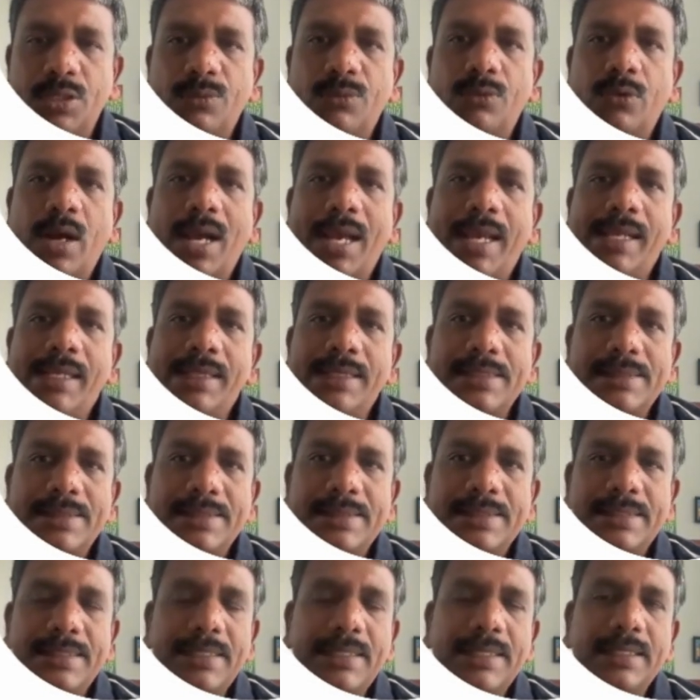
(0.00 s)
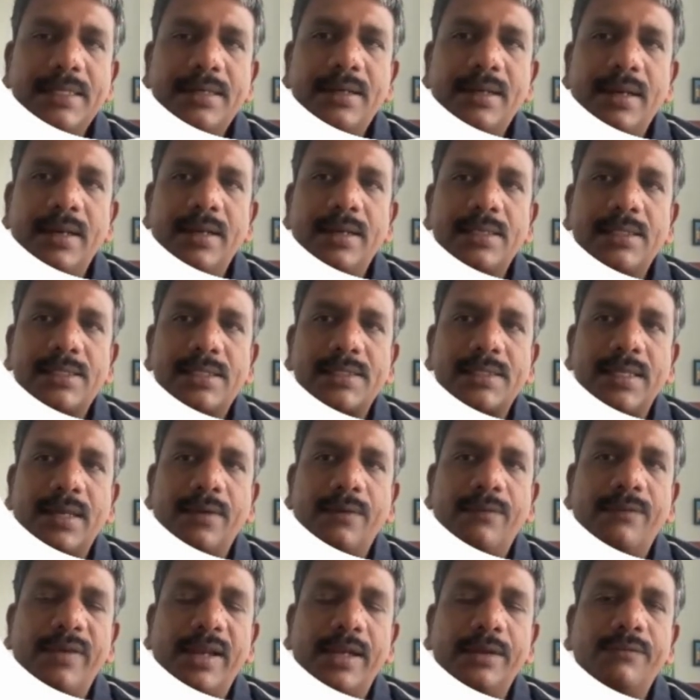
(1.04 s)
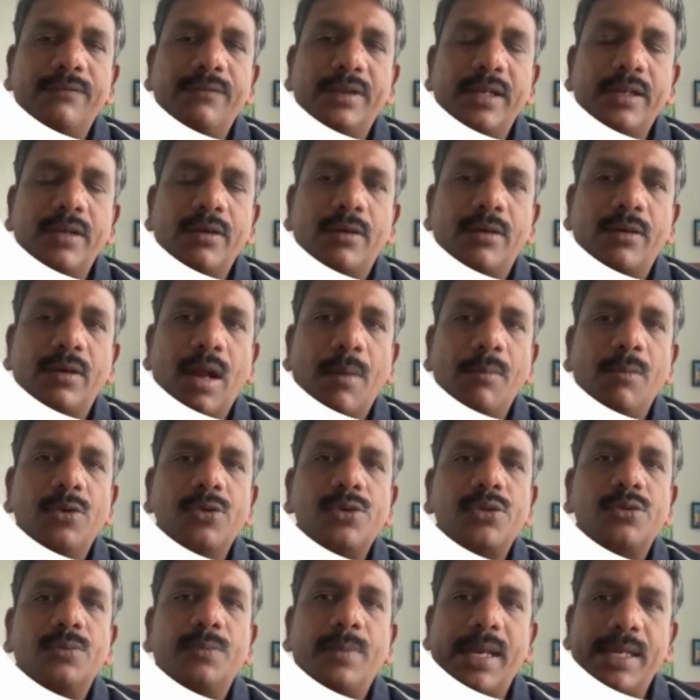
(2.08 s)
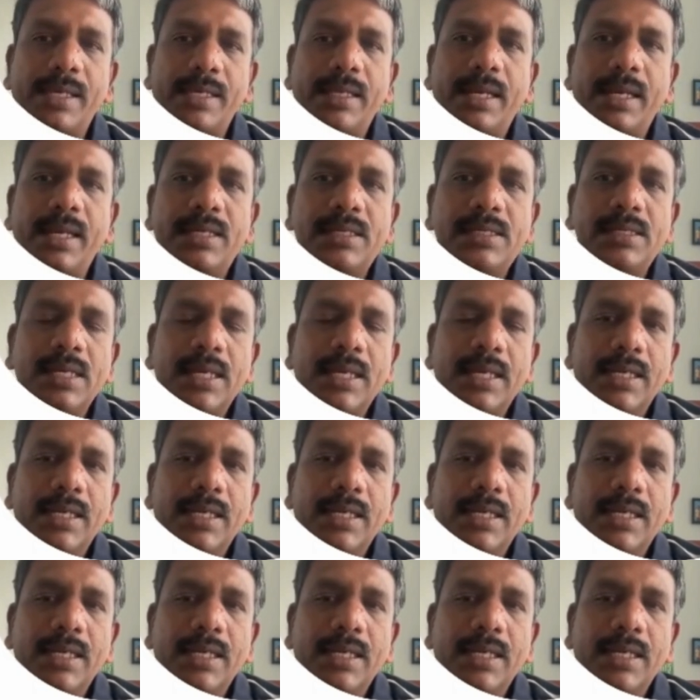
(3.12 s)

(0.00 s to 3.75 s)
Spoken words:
Why this is needed, as when you're about to migrate,